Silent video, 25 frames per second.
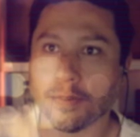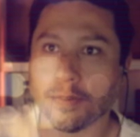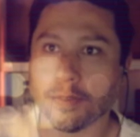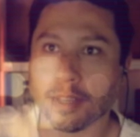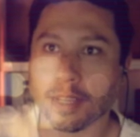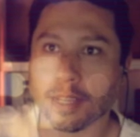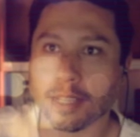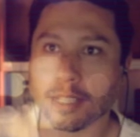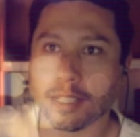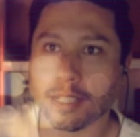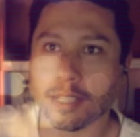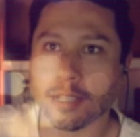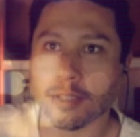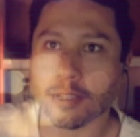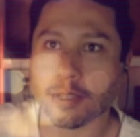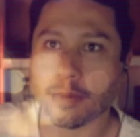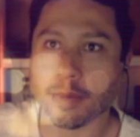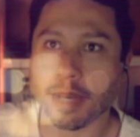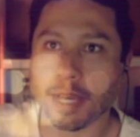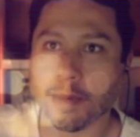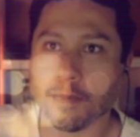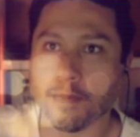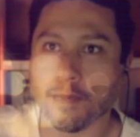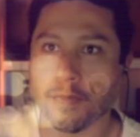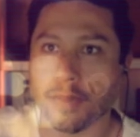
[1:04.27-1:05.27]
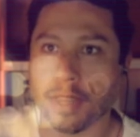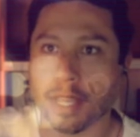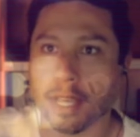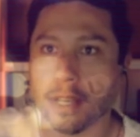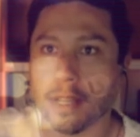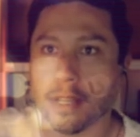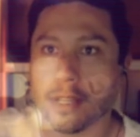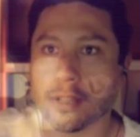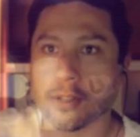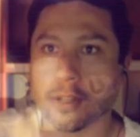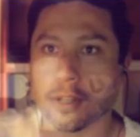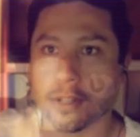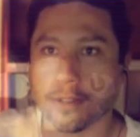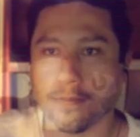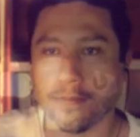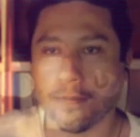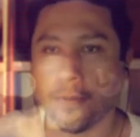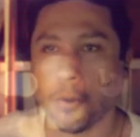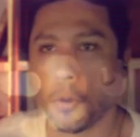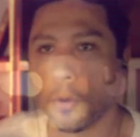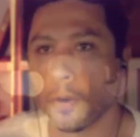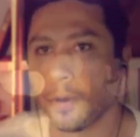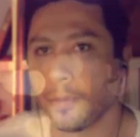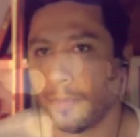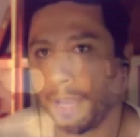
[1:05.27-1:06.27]
how subjective that is,
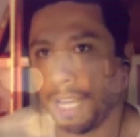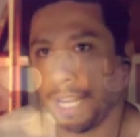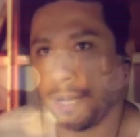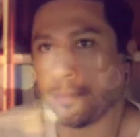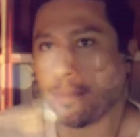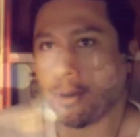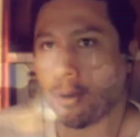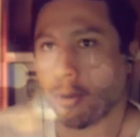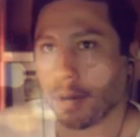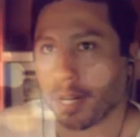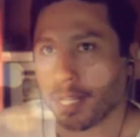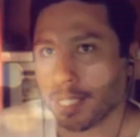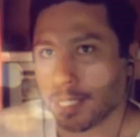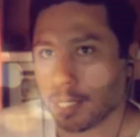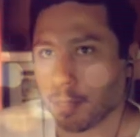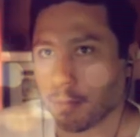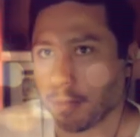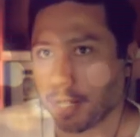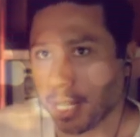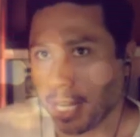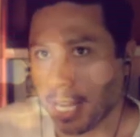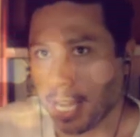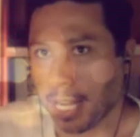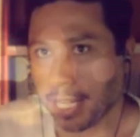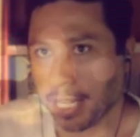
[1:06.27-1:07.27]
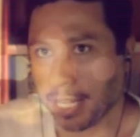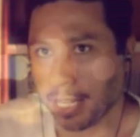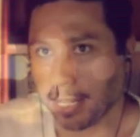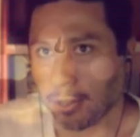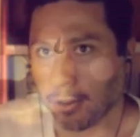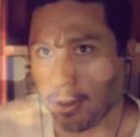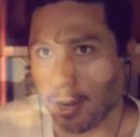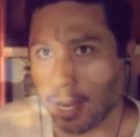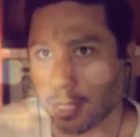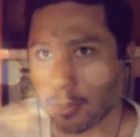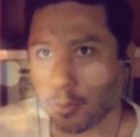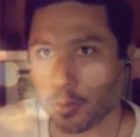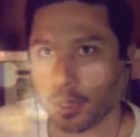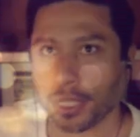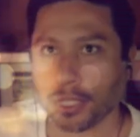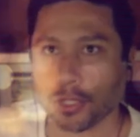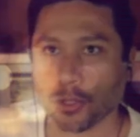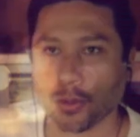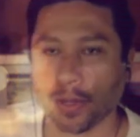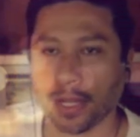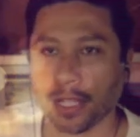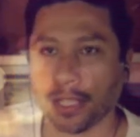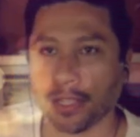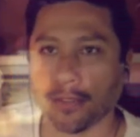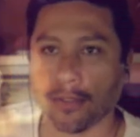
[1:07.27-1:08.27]
really the only guidance you have, you
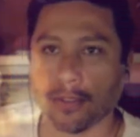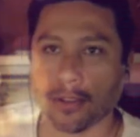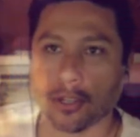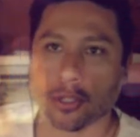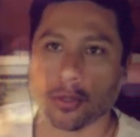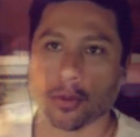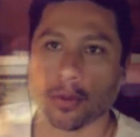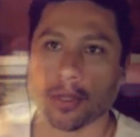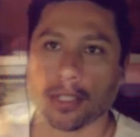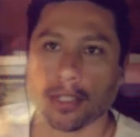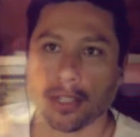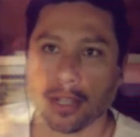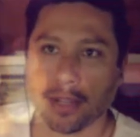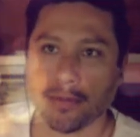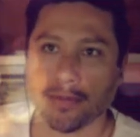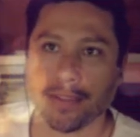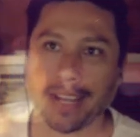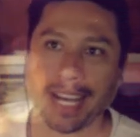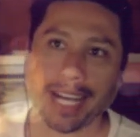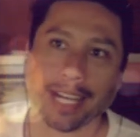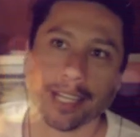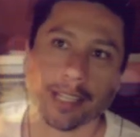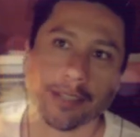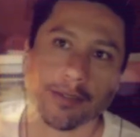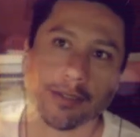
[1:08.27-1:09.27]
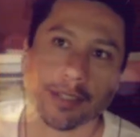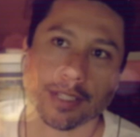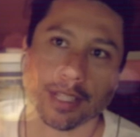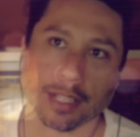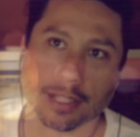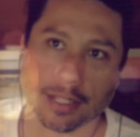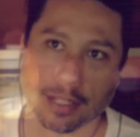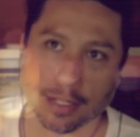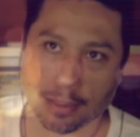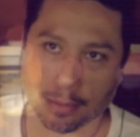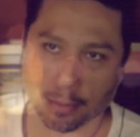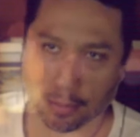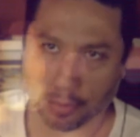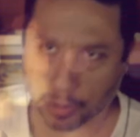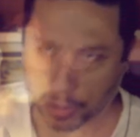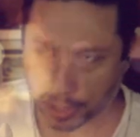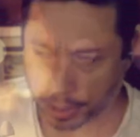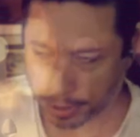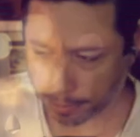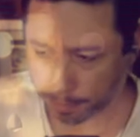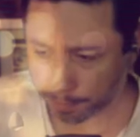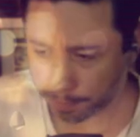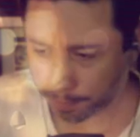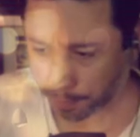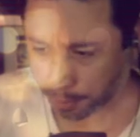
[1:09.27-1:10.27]
can't just say follow the truth, because
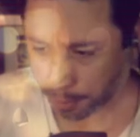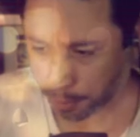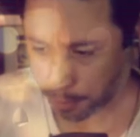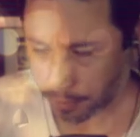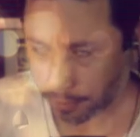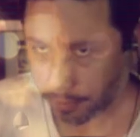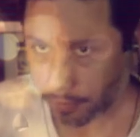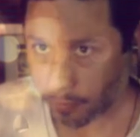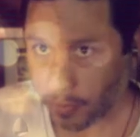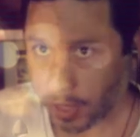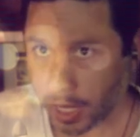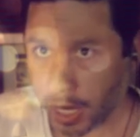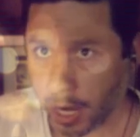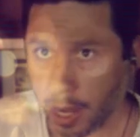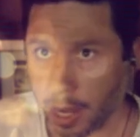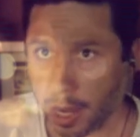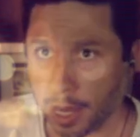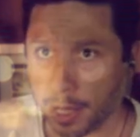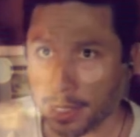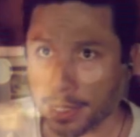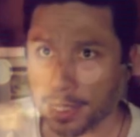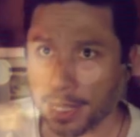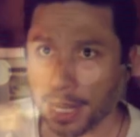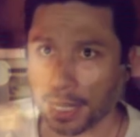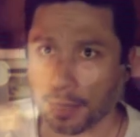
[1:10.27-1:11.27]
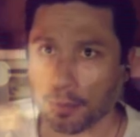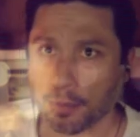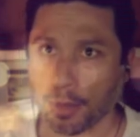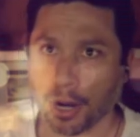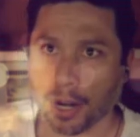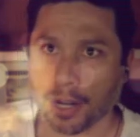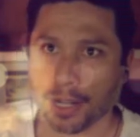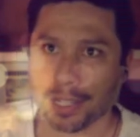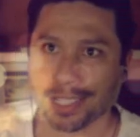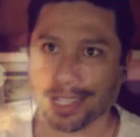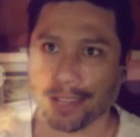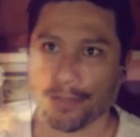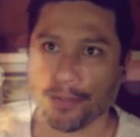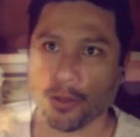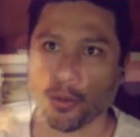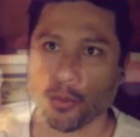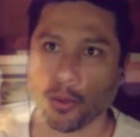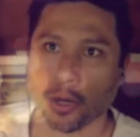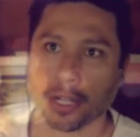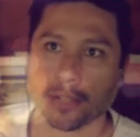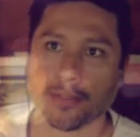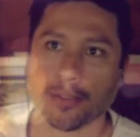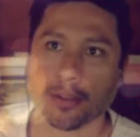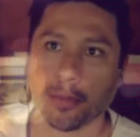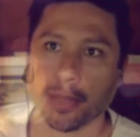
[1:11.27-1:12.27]
again, you can interpret truth
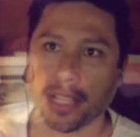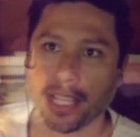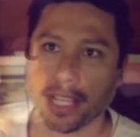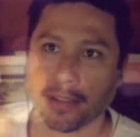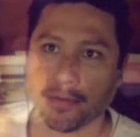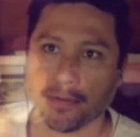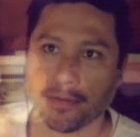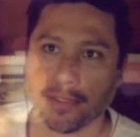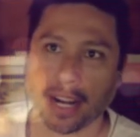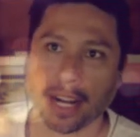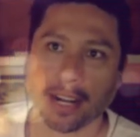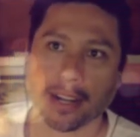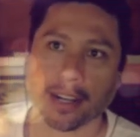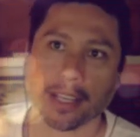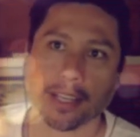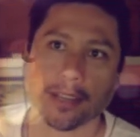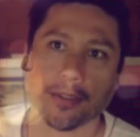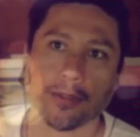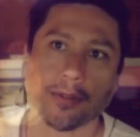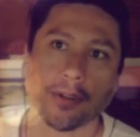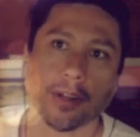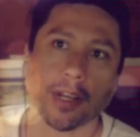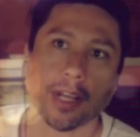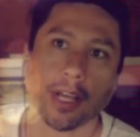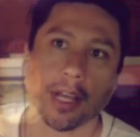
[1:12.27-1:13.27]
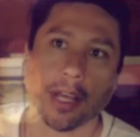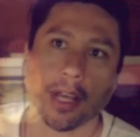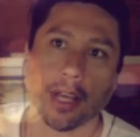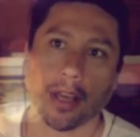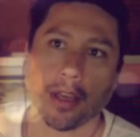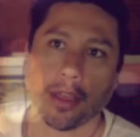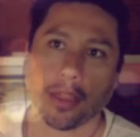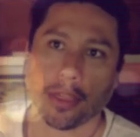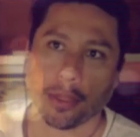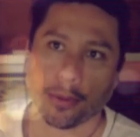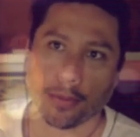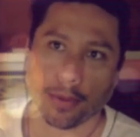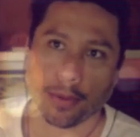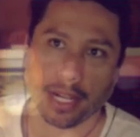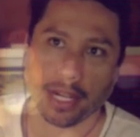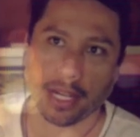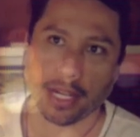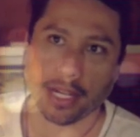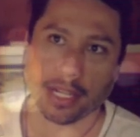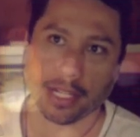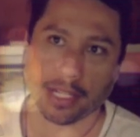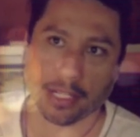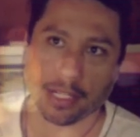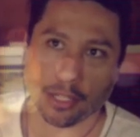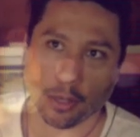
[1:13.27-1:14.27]
as like a good for some people or bad for
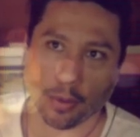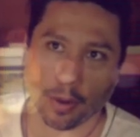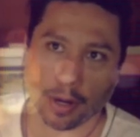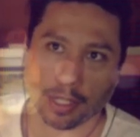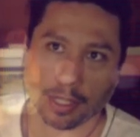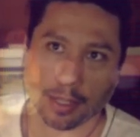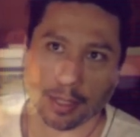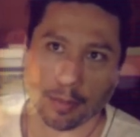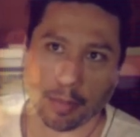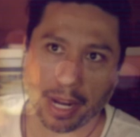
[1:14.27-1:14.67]
some people.